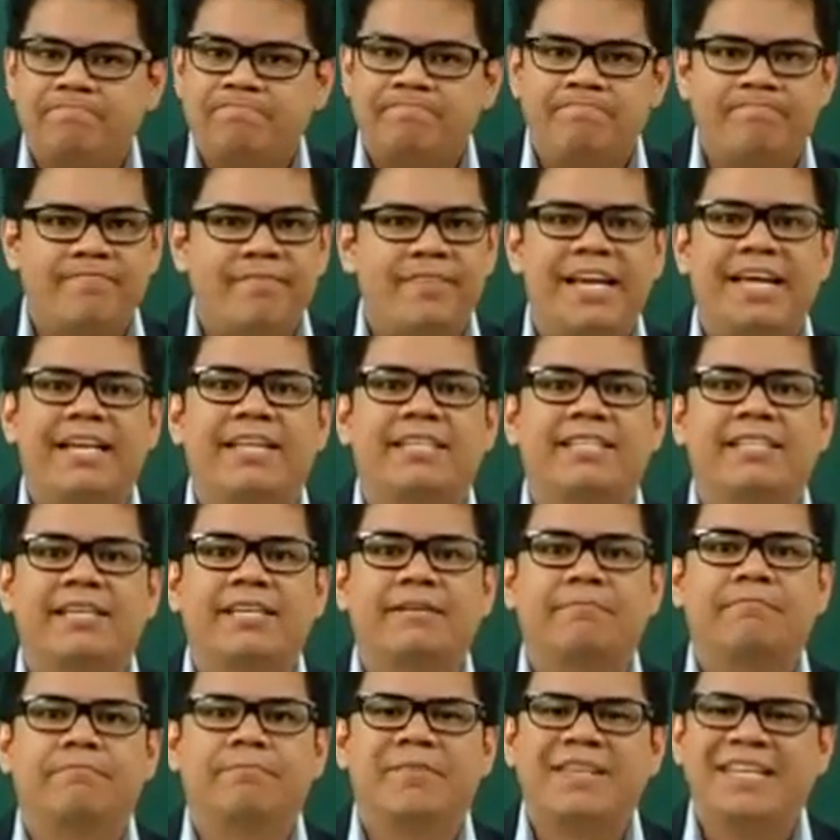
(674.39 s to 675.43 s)
and that is
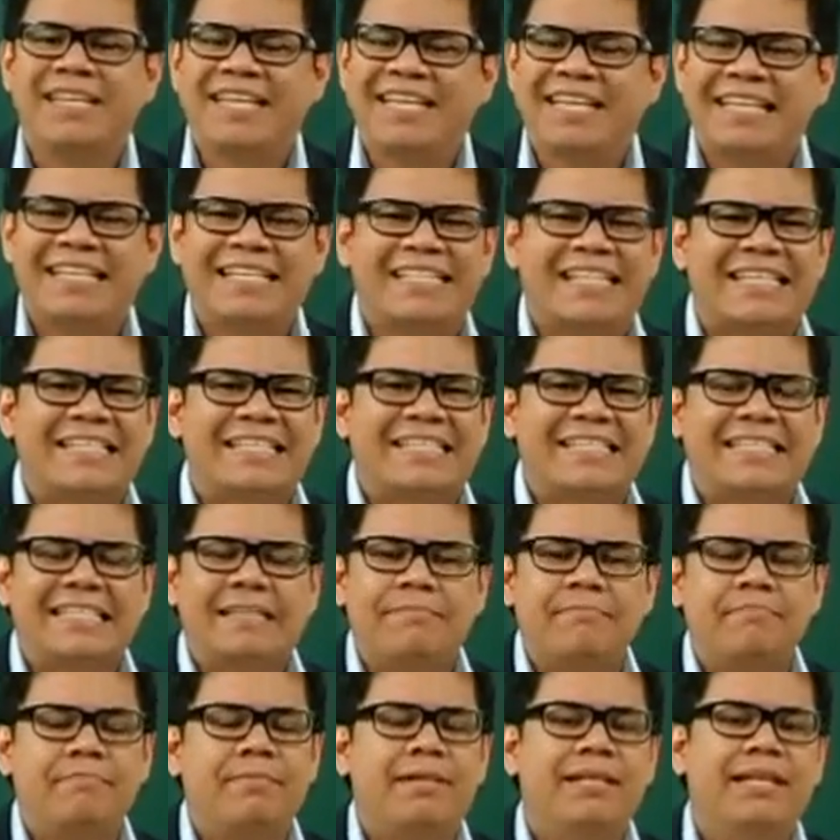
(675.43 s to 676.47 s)
it. It is as
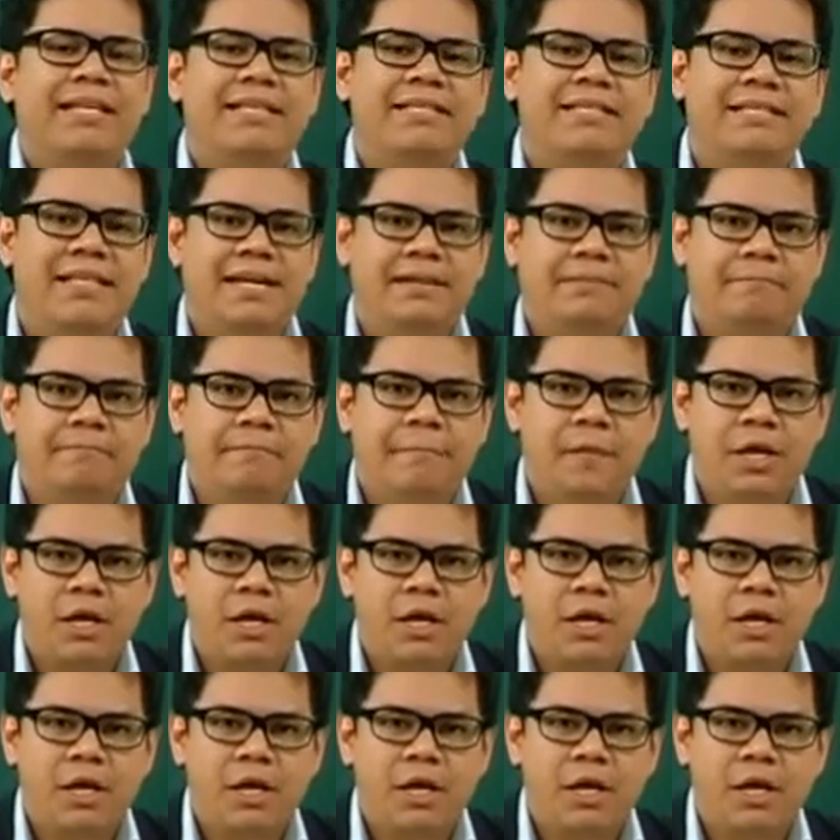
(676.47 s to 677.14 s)
simple as that.